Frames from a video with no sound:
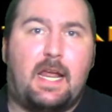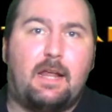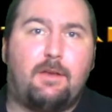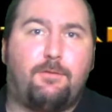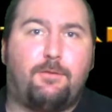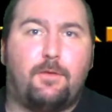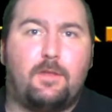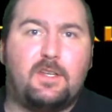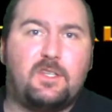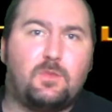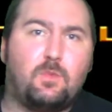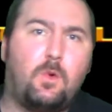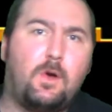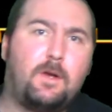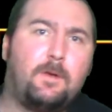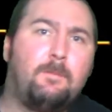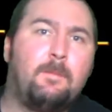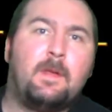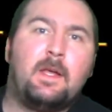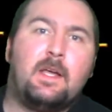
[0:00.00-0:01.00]
and for this
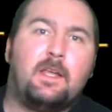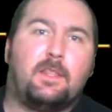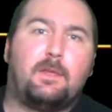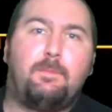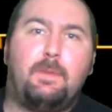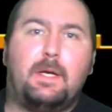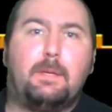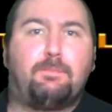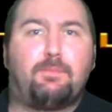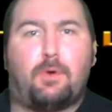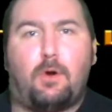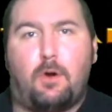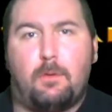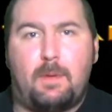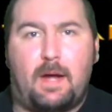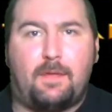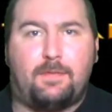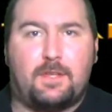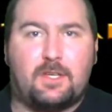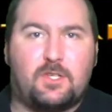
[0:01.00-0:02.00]
one, the big pro
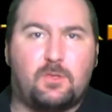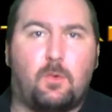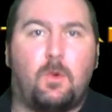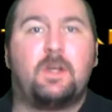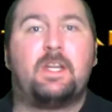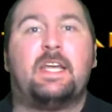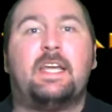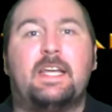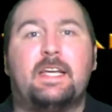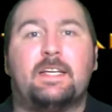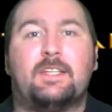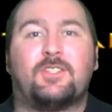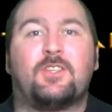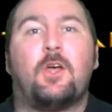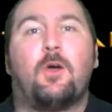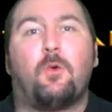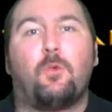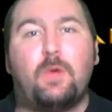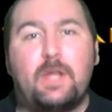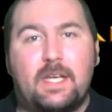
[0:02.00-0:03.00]
about this one
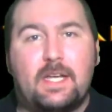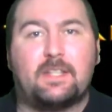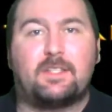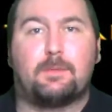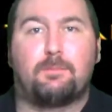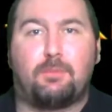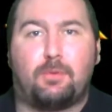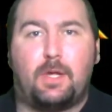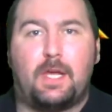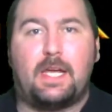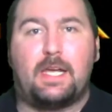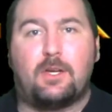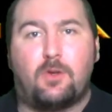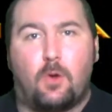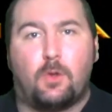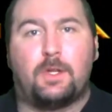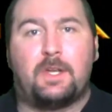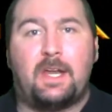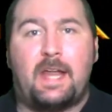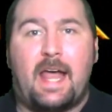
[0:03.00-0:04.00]
is we get to play
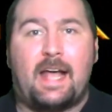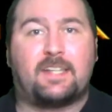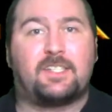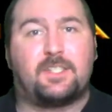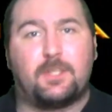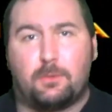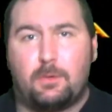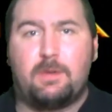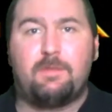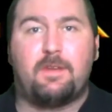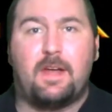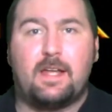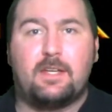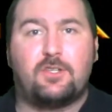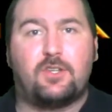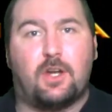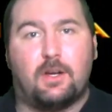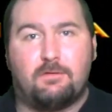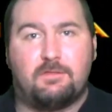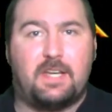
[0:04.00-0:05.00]
Golden Axe, The
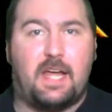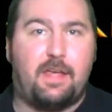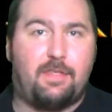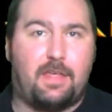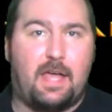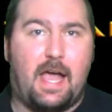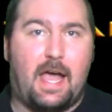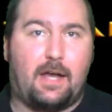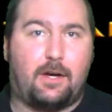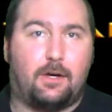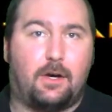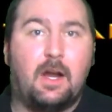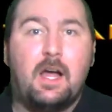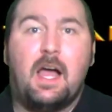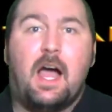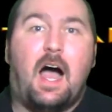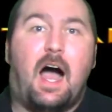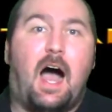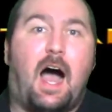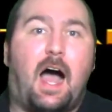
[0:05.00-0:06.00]
Revenge of Death Adder.
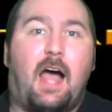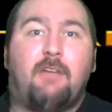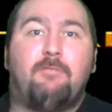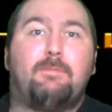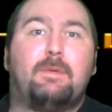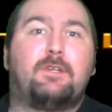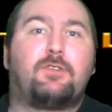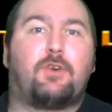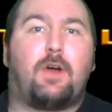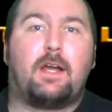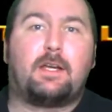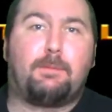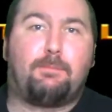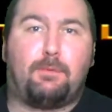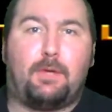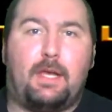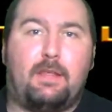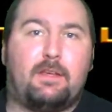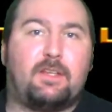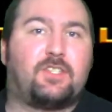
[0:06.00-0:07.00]
I've been trying to
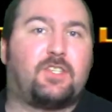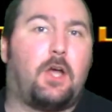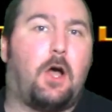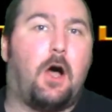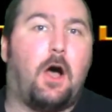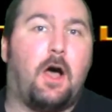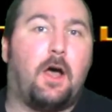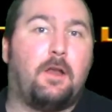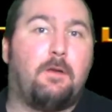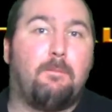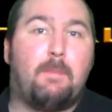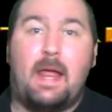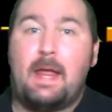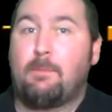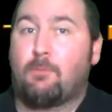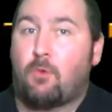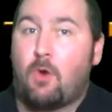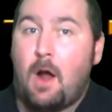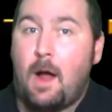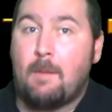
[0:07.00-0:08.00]
play this on
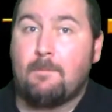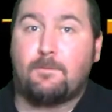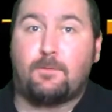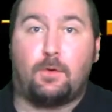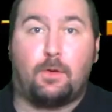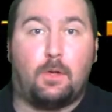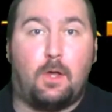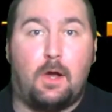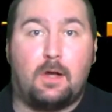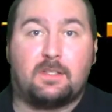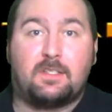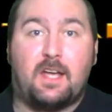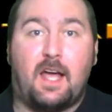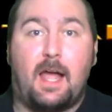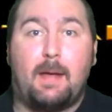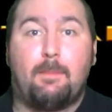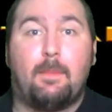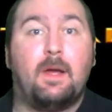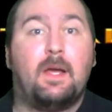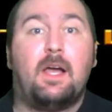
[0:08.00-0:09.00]
MAME ROM for a long
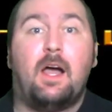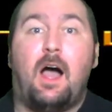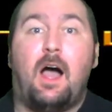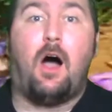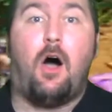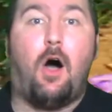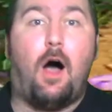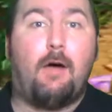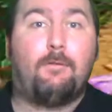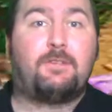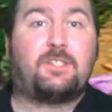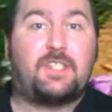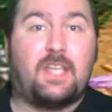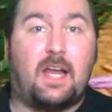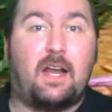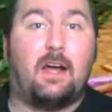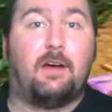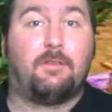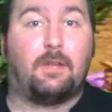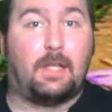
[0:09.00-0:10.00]
time,
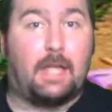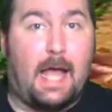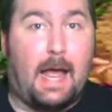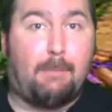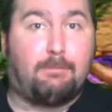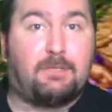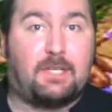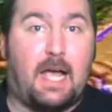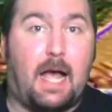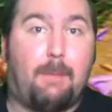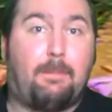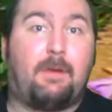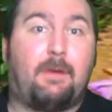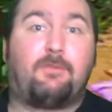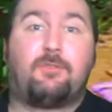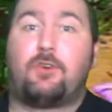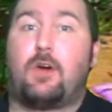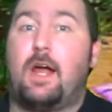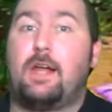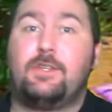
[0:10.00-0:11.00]
offset of a laptop.
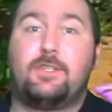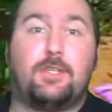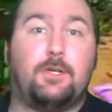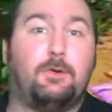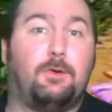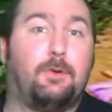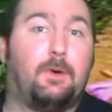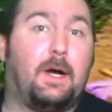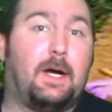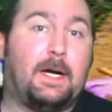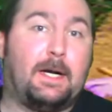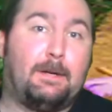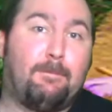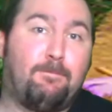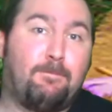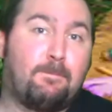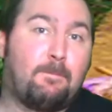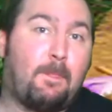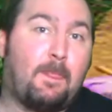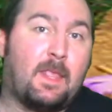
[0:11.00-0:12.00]
I've tried to
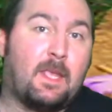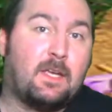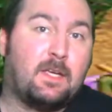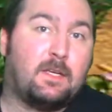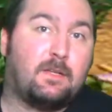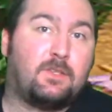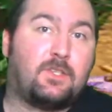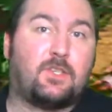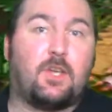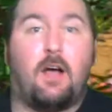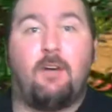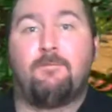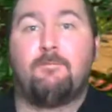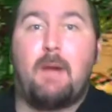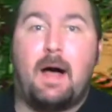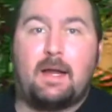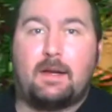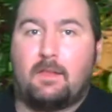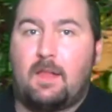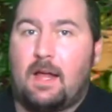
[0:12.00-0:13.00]
soft
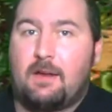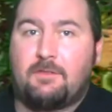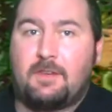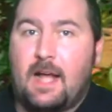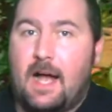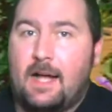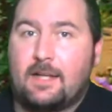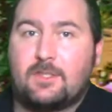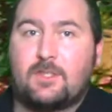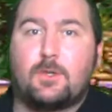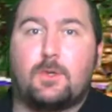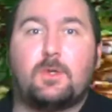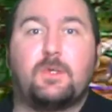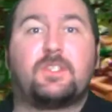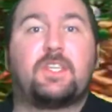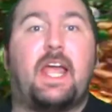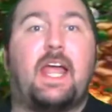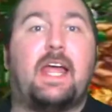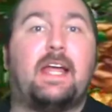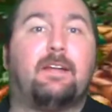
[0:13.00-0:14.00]
mod a lot of
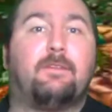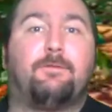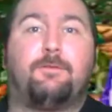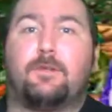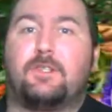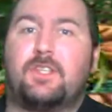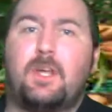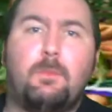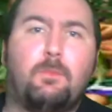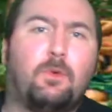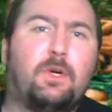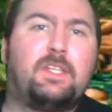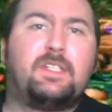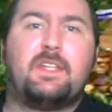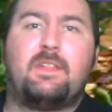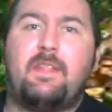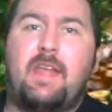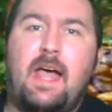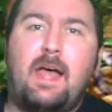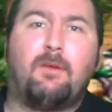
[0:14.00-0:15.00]
consoles, and for some
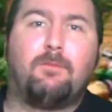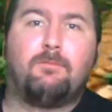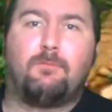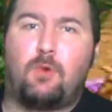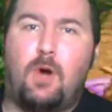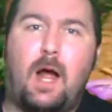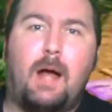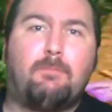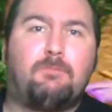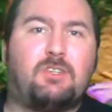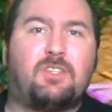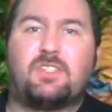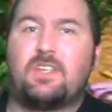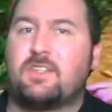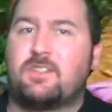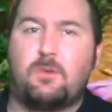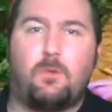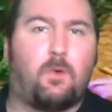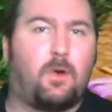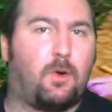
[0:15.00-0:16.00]
reason that ROM just
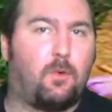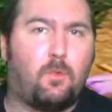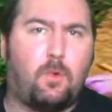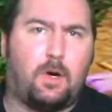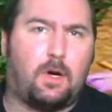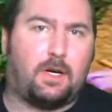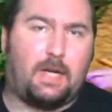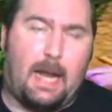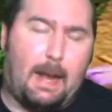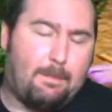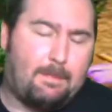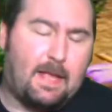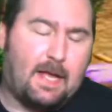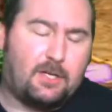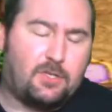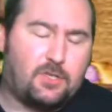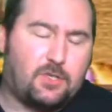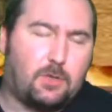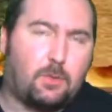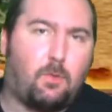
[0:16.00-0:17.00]
doesn't want to work. I'm
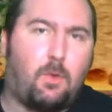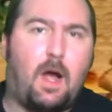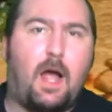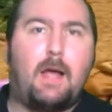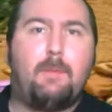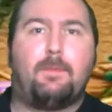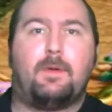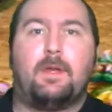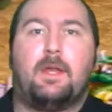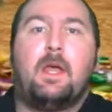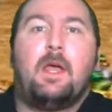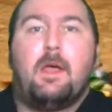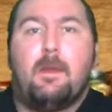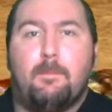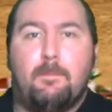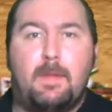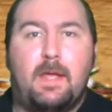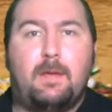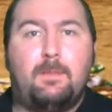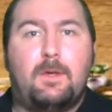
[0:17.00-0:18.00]
not sure why, but
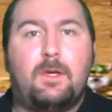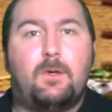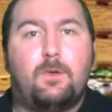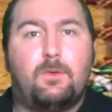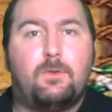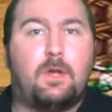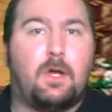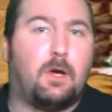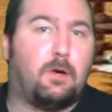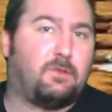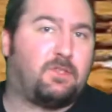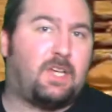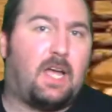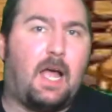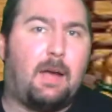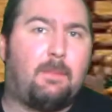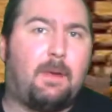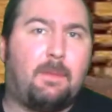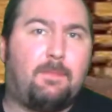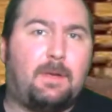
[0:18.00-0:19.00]
maybe, who knows,
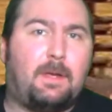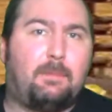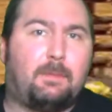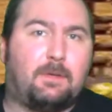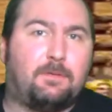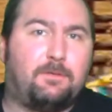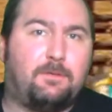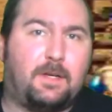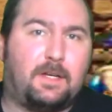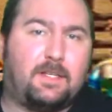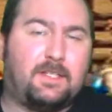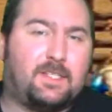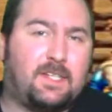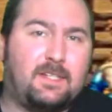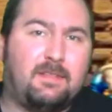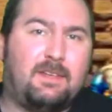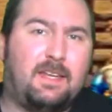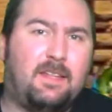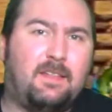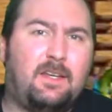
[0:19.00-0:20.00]
I might be able to fix
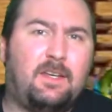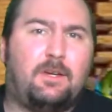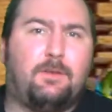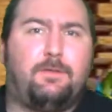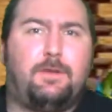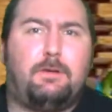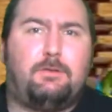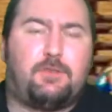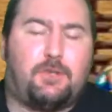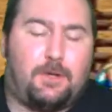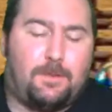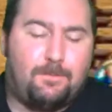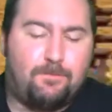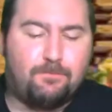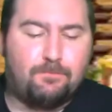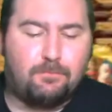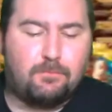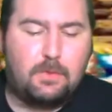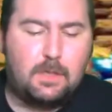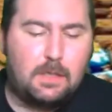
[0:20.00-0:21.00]
it in the near future.
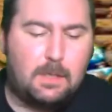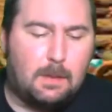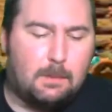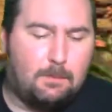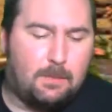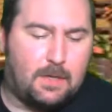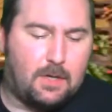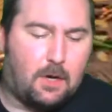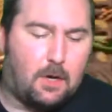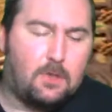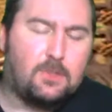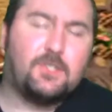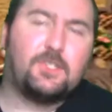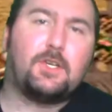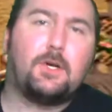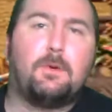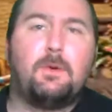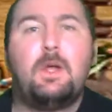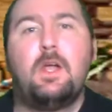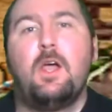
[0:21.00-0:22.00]
But
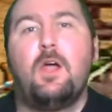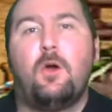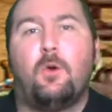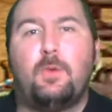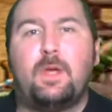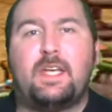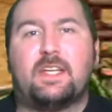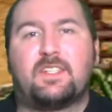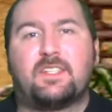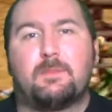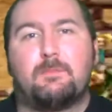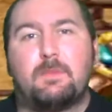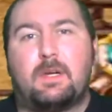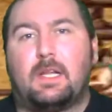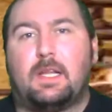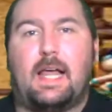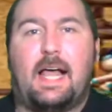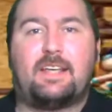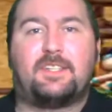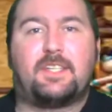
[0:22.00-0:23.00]
also, we get some
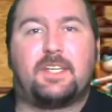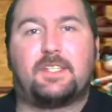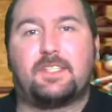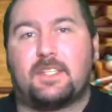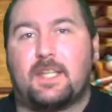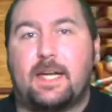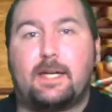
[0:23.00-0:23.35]
classics